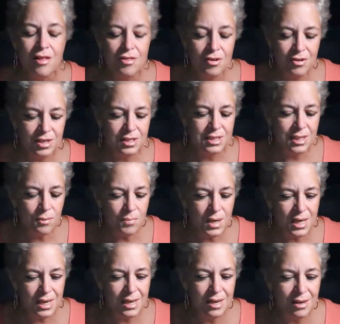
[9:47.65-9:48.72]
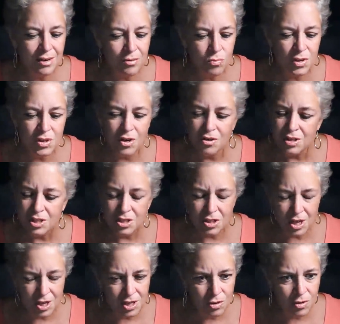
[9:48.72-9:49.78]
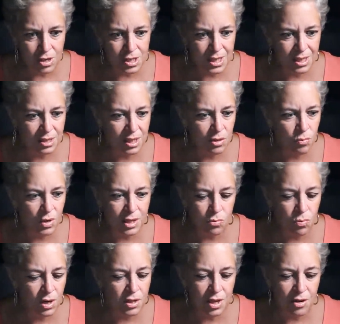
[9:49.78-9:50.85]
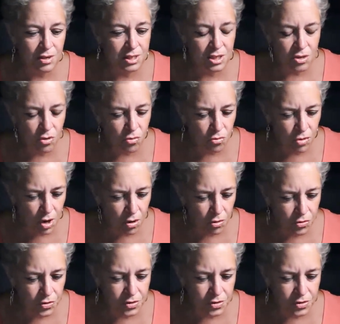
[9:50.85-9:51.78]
There is somebody here where there is, that you are dealing with, where there is no growth.